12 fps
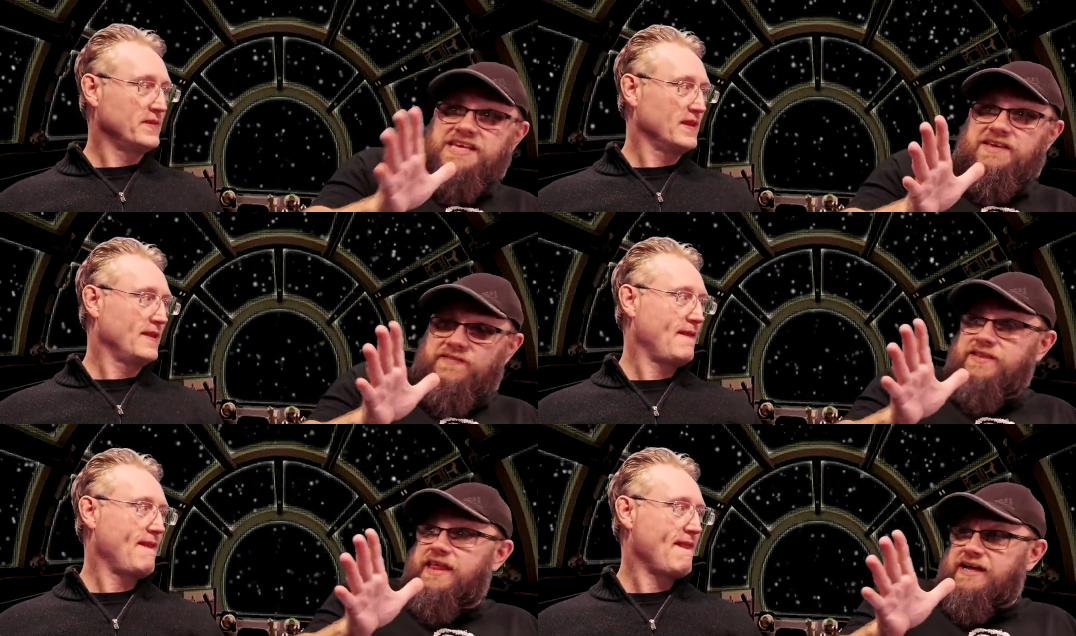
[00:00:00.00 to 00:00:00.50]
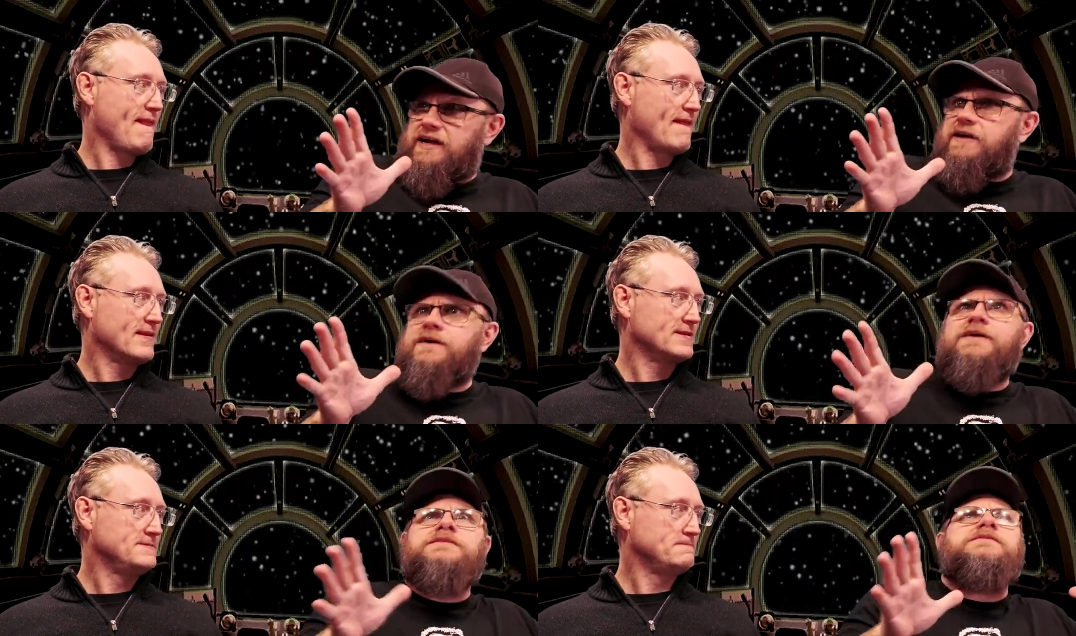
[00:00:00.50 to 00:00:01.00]
Speaker 1: TV like
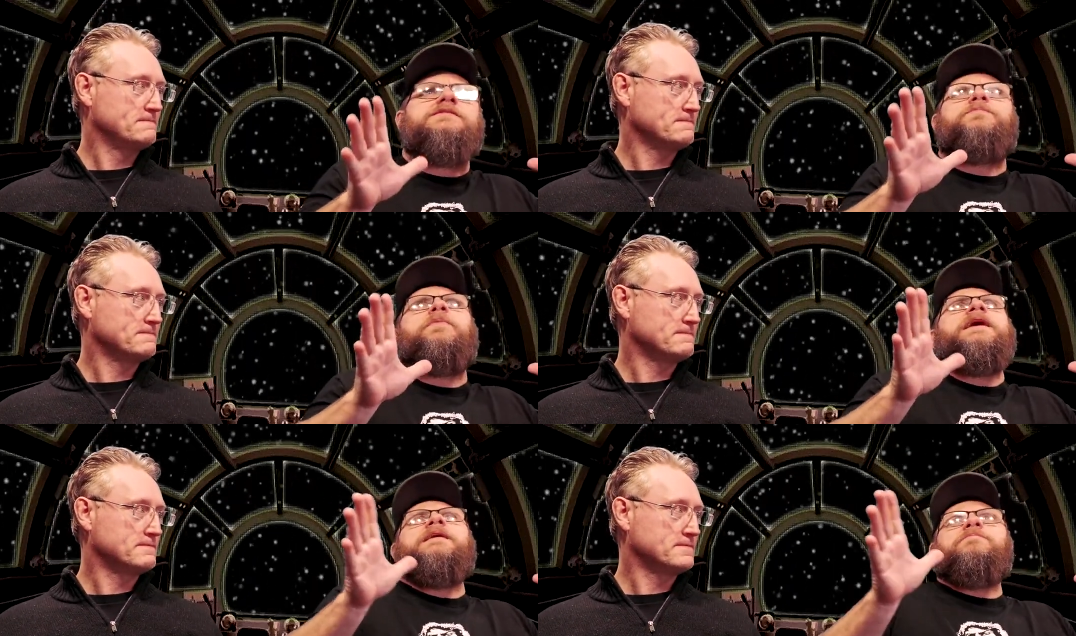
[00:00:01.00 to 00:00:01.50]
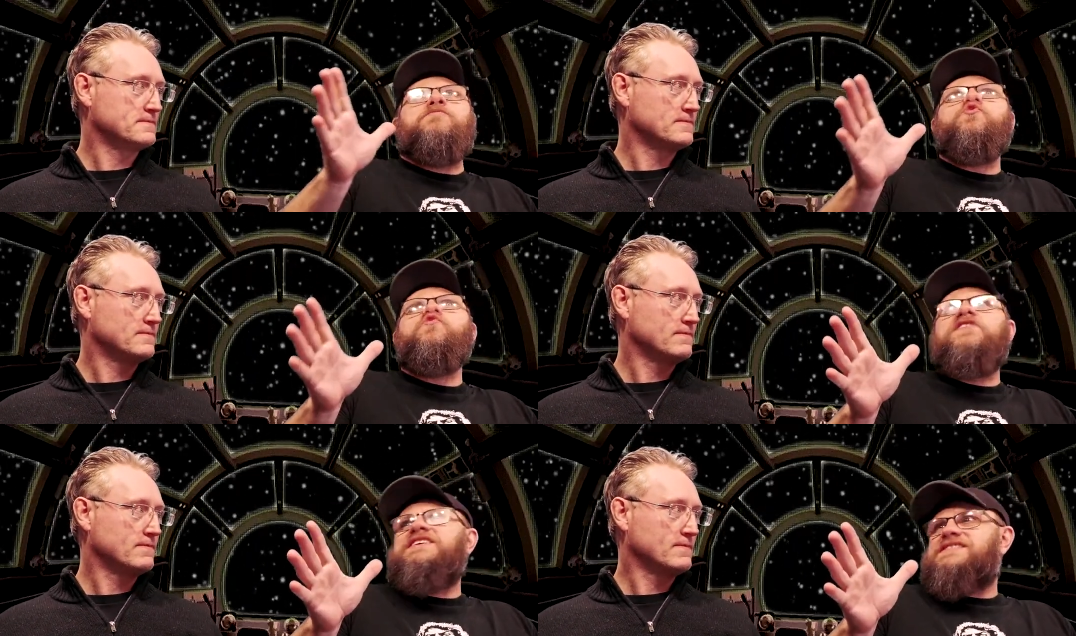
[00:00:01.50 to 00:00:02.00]
a, a, Spike
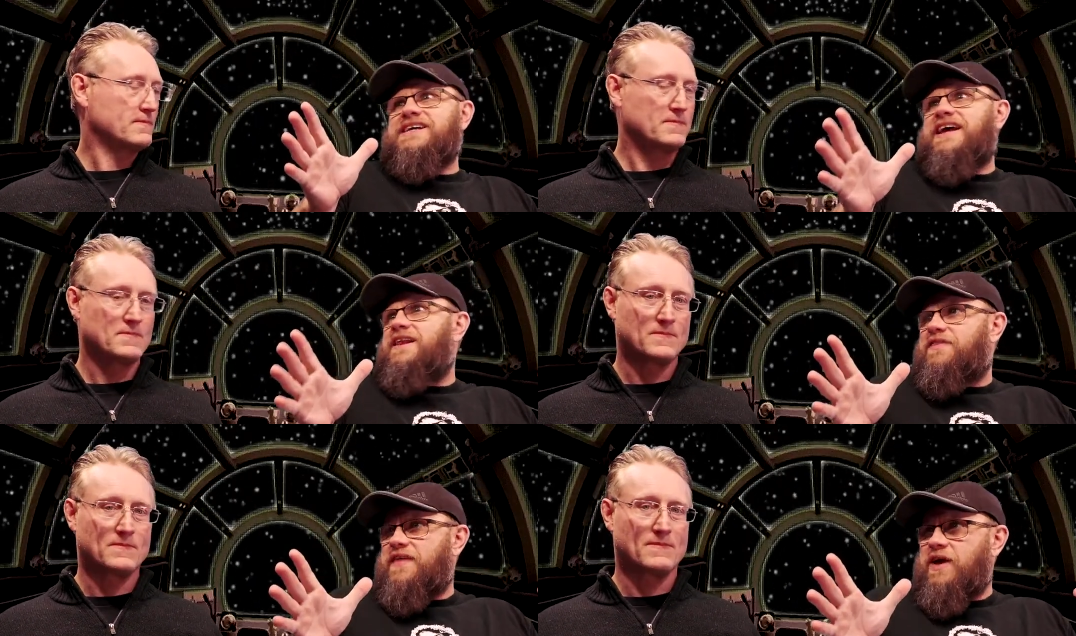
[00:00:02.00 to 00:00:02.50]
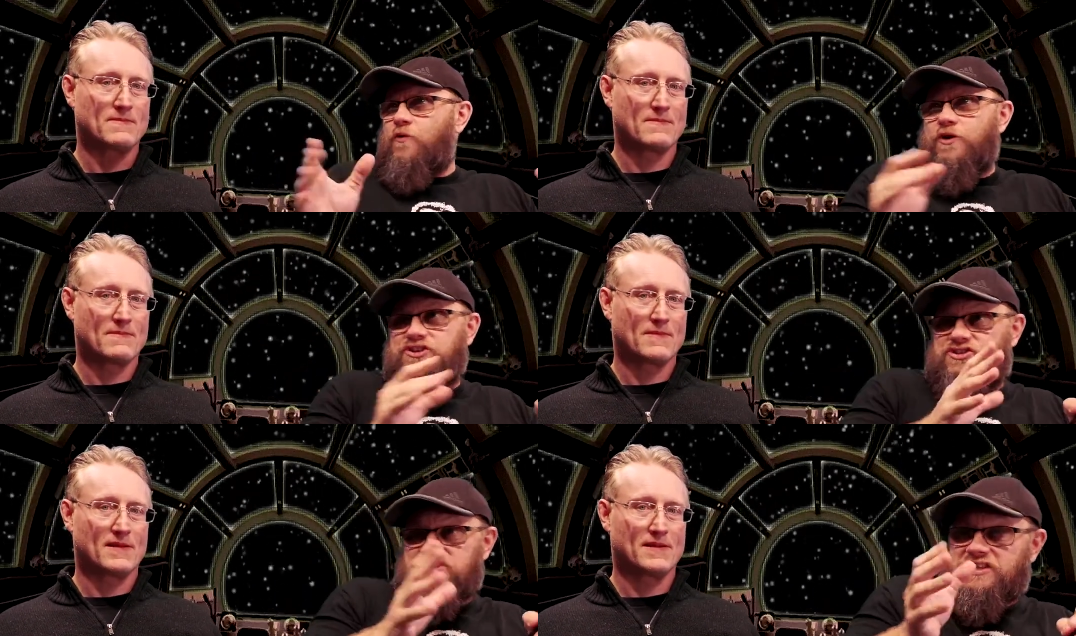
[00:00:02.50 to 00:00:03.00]
movies kind of thing where it's
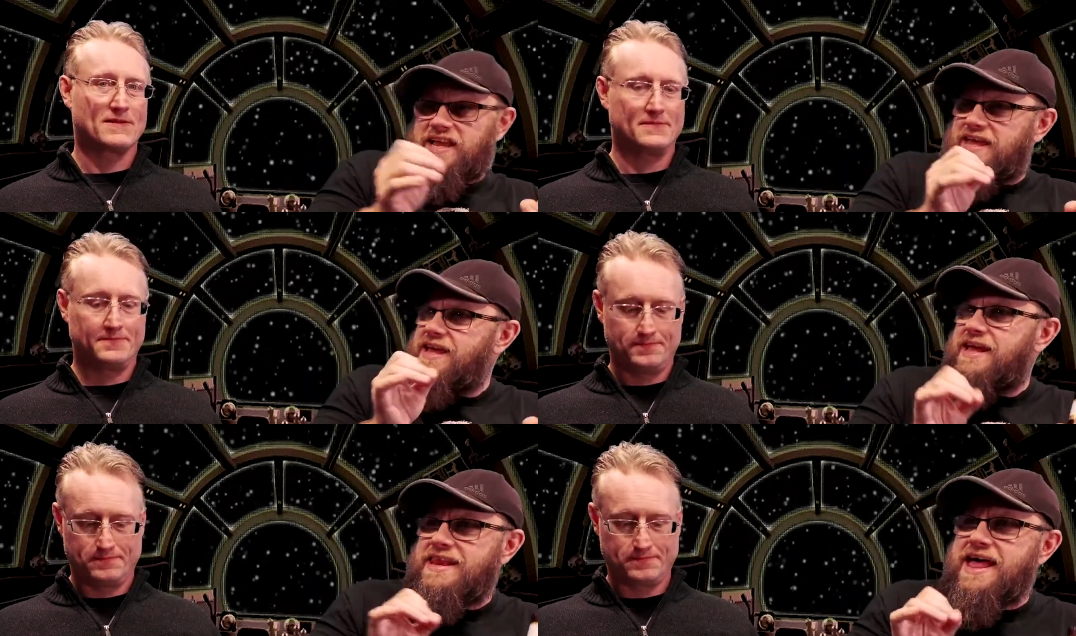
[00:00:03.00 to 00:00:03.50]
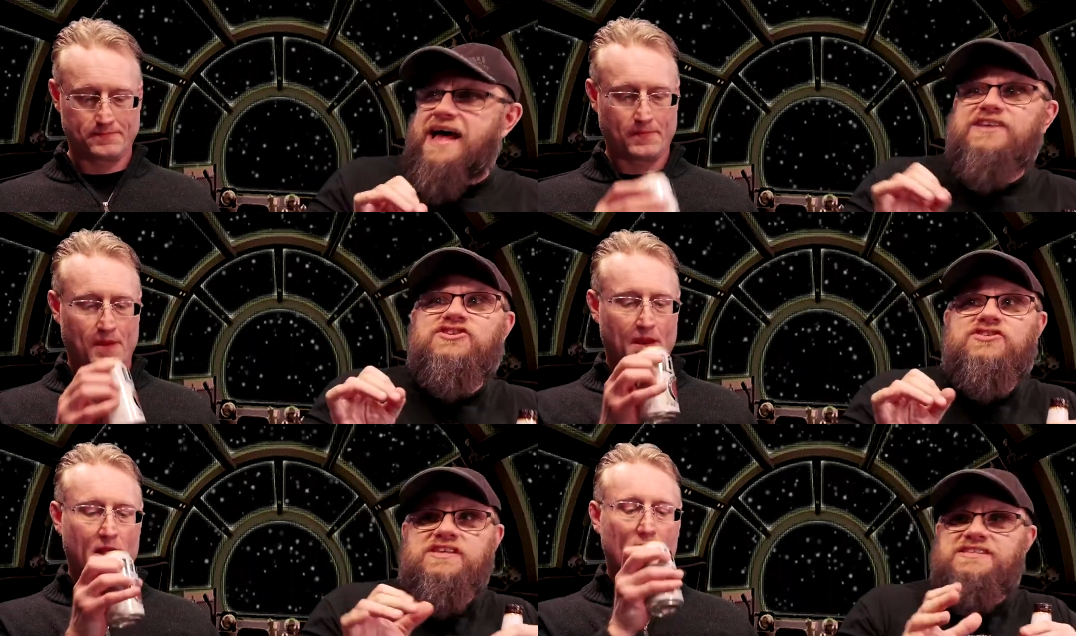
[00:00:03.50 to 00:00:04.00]
just like not
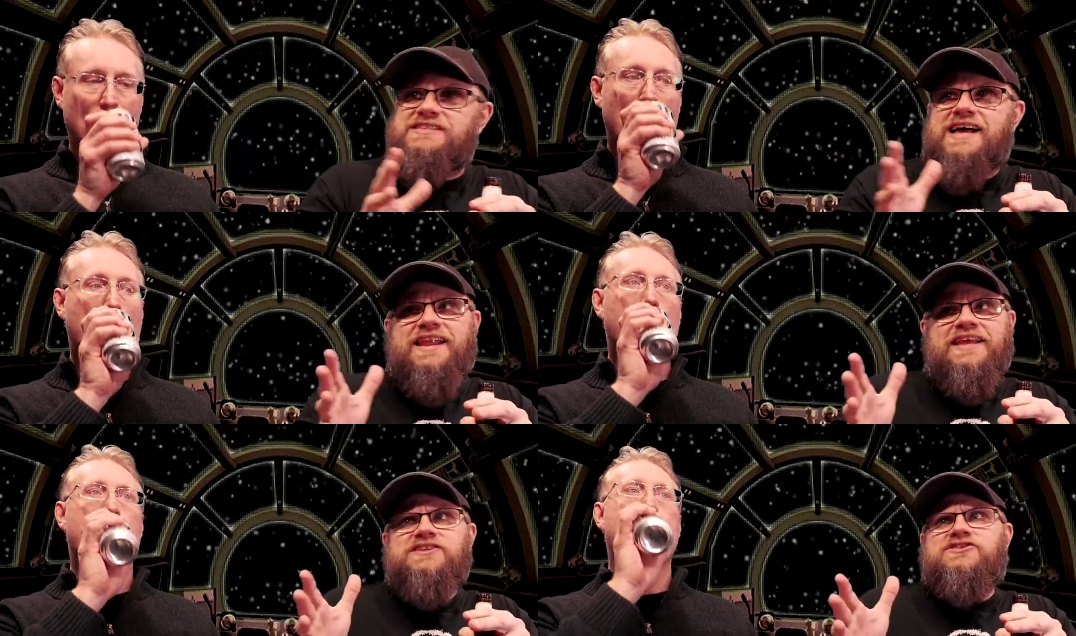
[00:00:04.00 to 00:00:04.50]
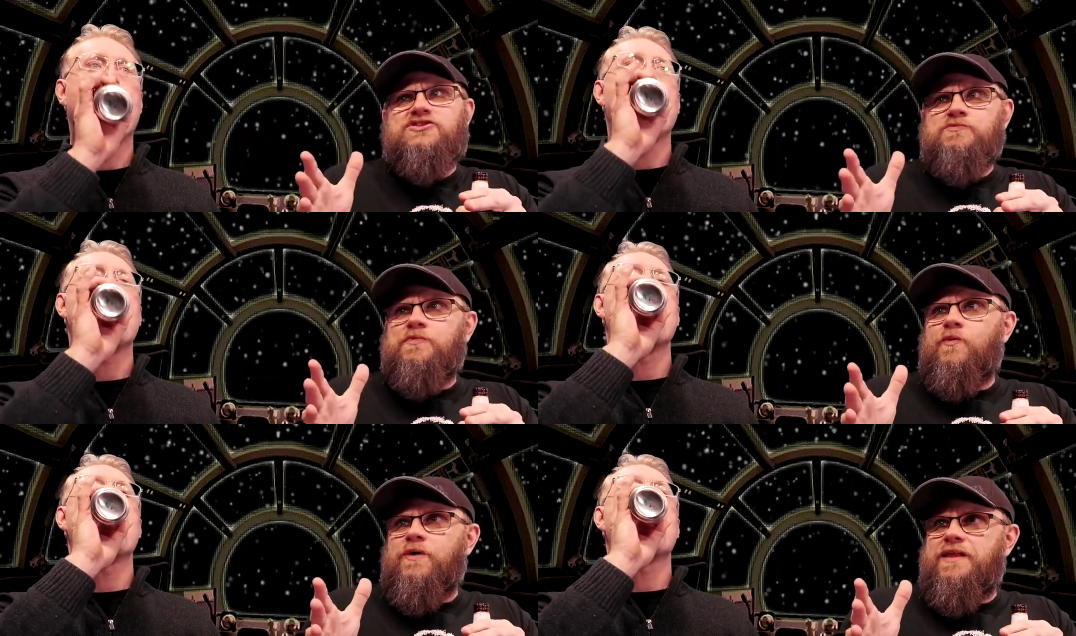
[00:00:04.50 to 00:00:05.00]
it's not like super
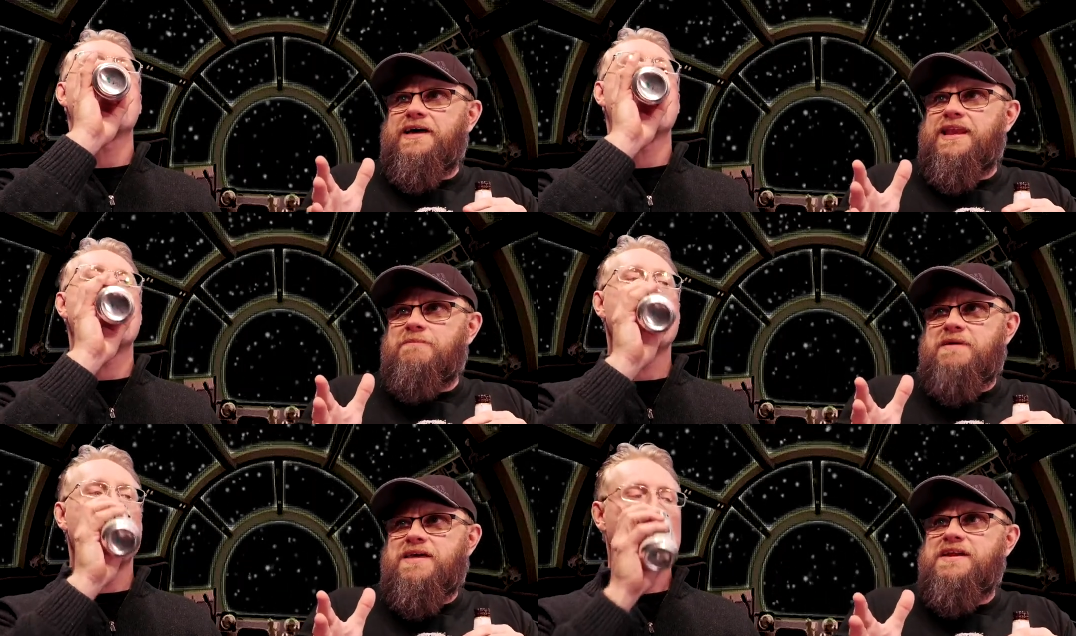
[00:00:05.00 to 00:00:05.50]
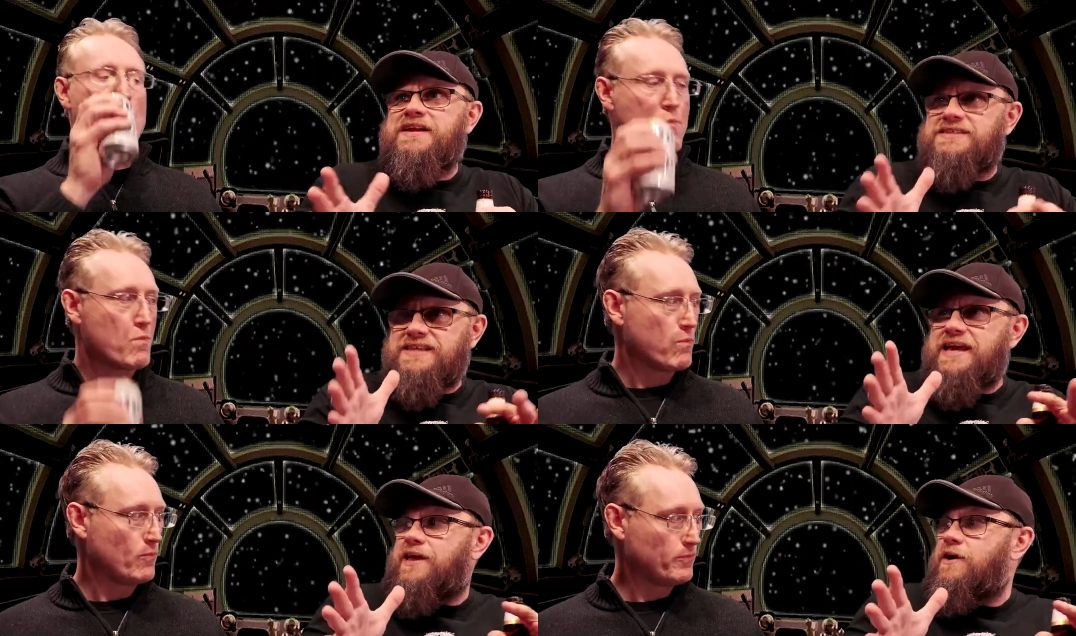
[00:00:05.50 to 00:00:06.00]
well animated. It's
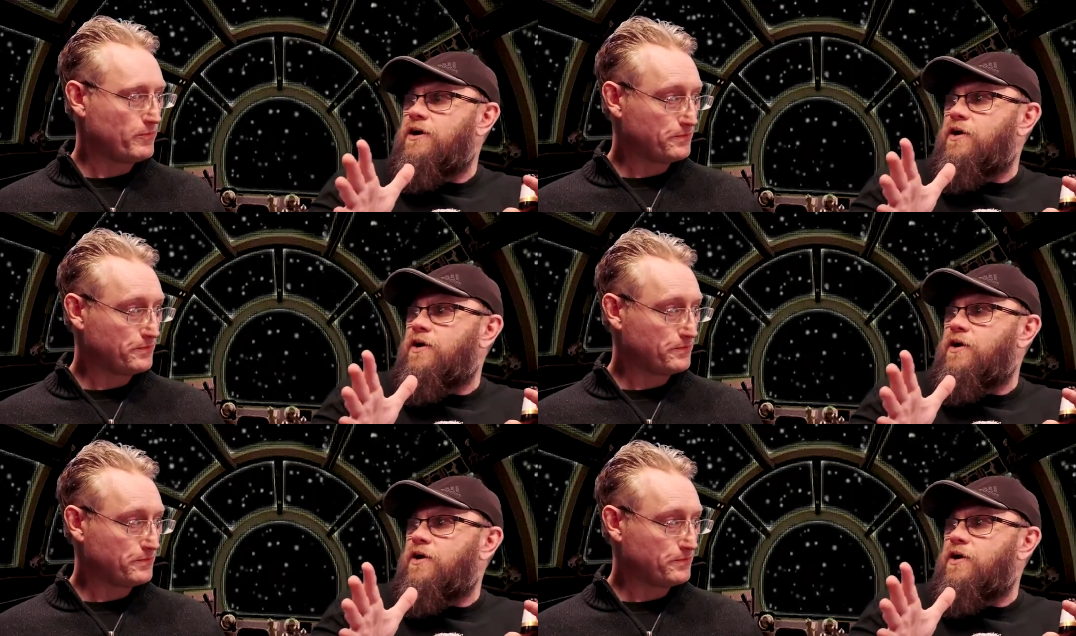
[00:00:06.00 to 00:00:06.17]
like